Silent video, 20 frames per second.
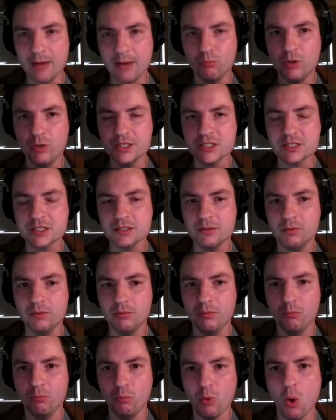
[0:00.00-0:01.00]
And what's
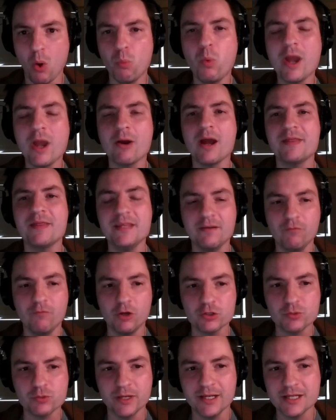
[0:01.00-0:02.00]
where I think
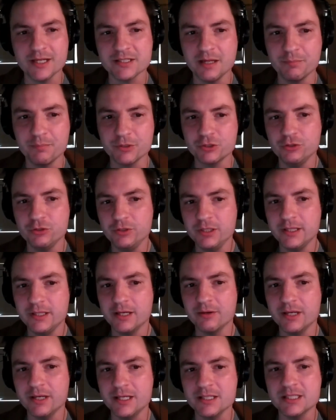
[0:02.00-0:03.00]
Volkswagen has an opportunity
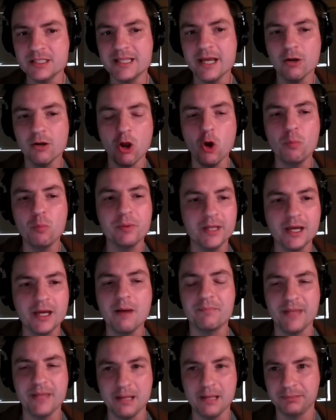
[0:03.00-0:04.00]
there is they're
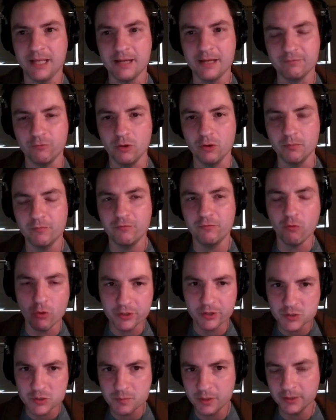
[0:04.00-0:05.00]
opening up that platform.
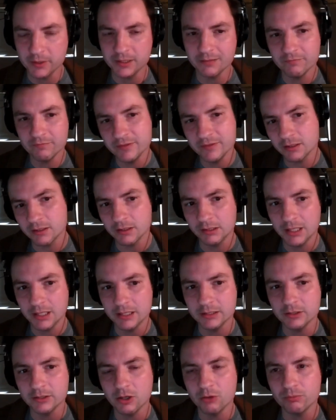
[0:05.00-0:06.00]
Ford is building a vehicle
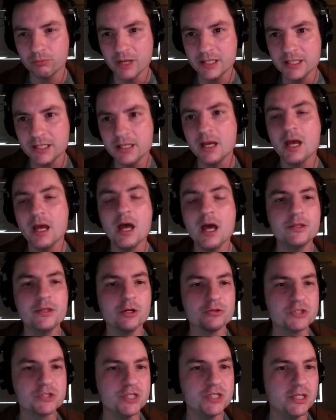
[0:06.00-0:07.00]
on it already.
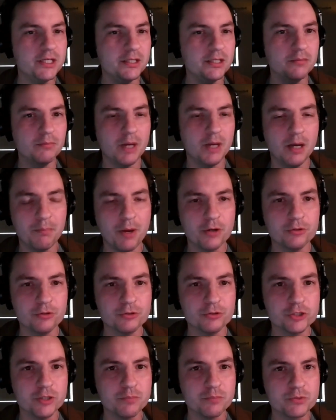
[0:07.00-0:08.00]
They're seeking uh,
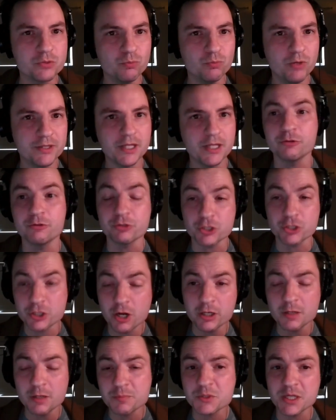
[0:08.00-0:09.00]
partnerships with other
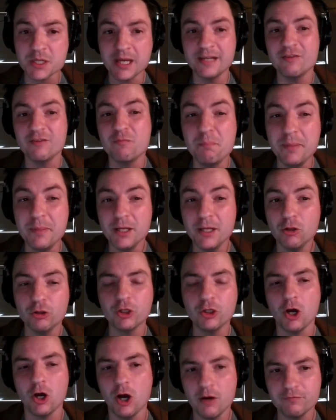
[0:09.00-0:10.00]
startups to kind of
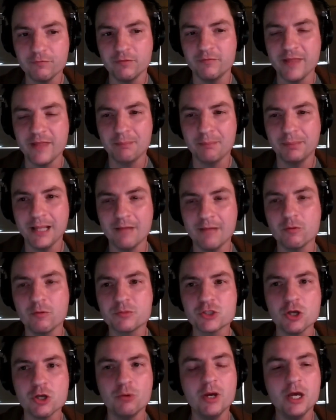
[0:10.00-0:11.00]
build off of that
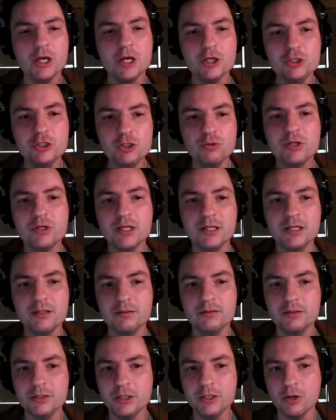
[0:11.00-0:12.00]
platform. So you
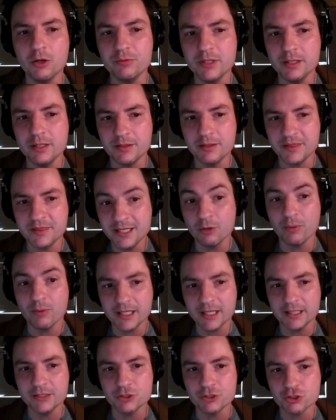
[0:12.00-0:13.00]
can, you know, th-
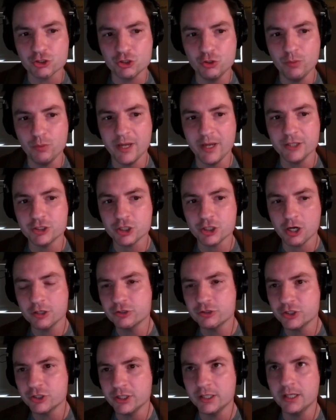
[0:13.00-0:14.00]
theoretically, this two-way
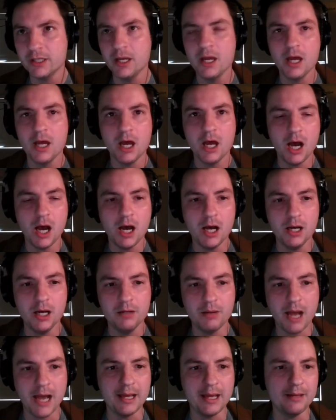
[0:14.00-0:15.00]
charging.
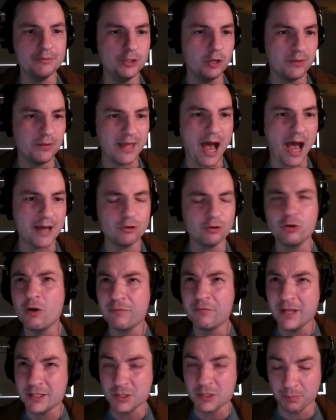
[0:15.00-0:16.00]
Uh, I, you know, th- I don't
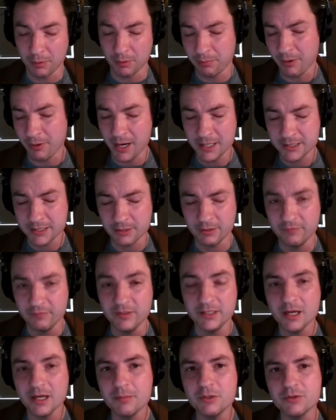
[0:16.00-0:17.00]
know if that's a proprietary
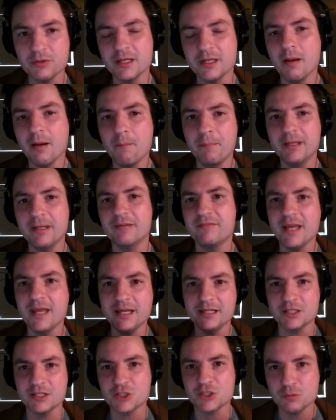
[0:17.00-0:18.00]
VW thing, but if
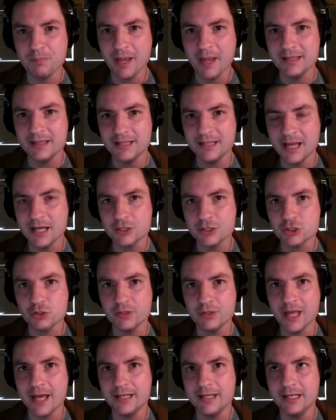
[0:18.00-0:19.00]
they can expand that
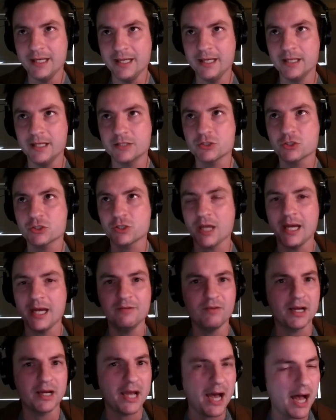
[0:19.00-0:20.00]
so that it's
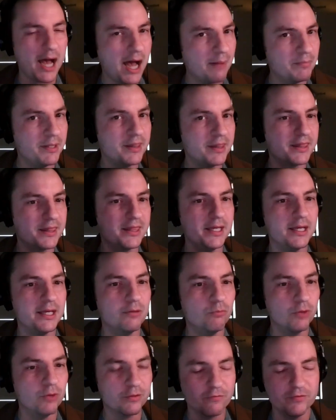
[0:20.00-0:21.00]
kind of a common
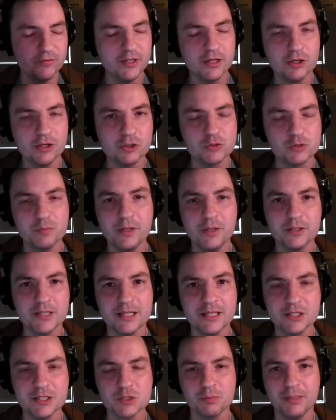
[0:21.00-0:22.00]
thing with vehicles built
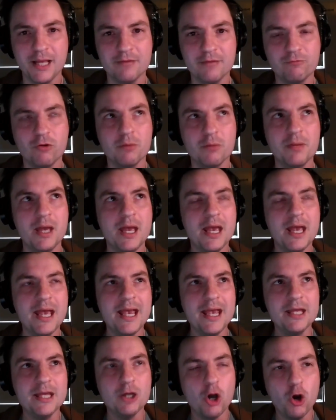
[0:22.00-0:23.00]
on this platform,
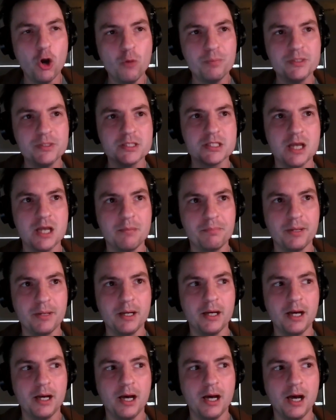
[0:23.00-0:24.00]
it opens up
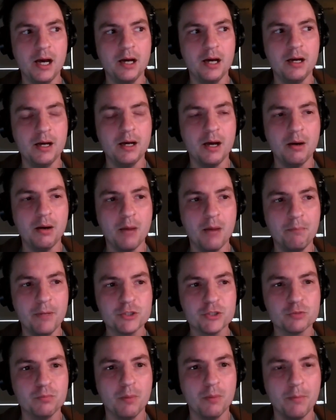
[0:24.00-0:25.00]
a,
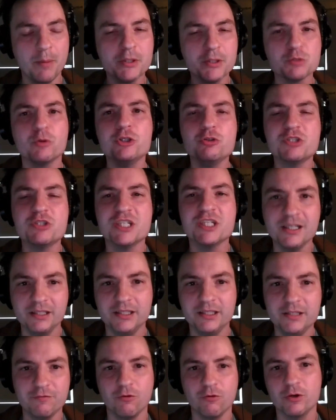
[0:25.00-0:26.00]
much a much more
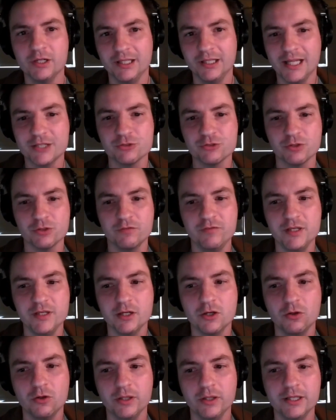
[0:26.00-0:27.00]
utility for an electric
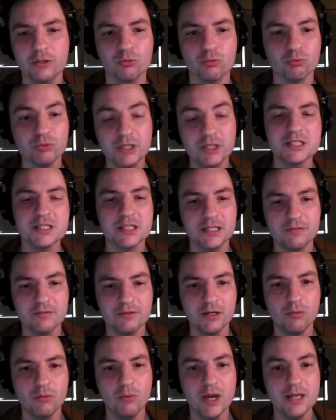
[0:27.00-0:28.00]
vehicle in a really
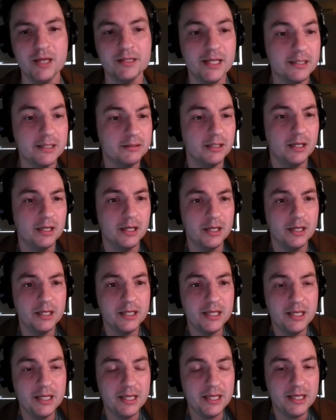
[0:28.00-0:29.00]
significant way that
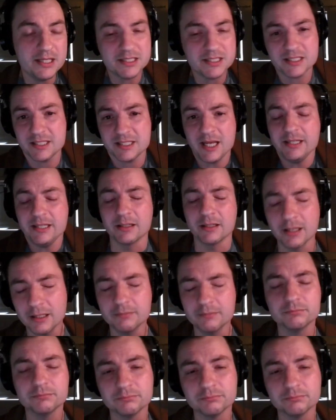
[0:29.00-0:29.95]
is exciting.